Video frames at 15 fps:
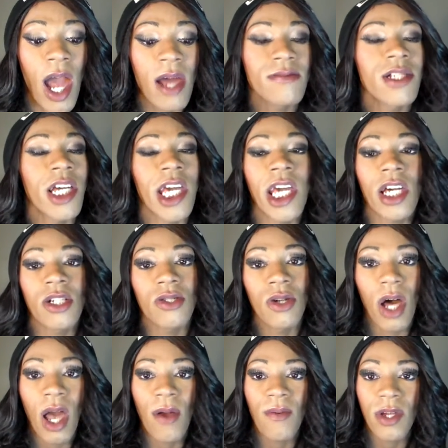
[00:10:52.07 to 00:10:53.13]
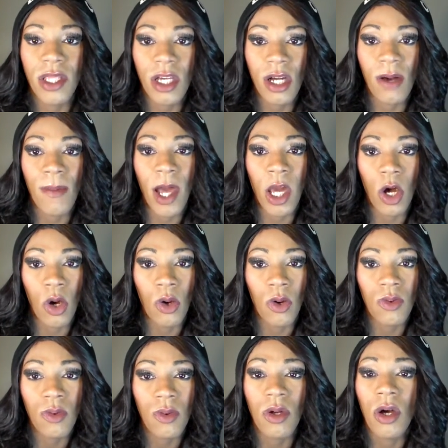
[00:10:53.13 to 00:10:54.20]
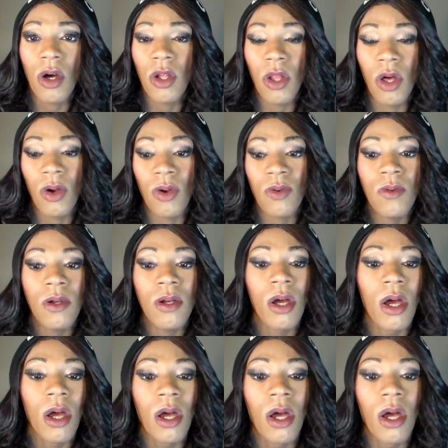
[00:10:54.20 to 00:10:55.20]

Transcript: I have to handle everything on my own, alone.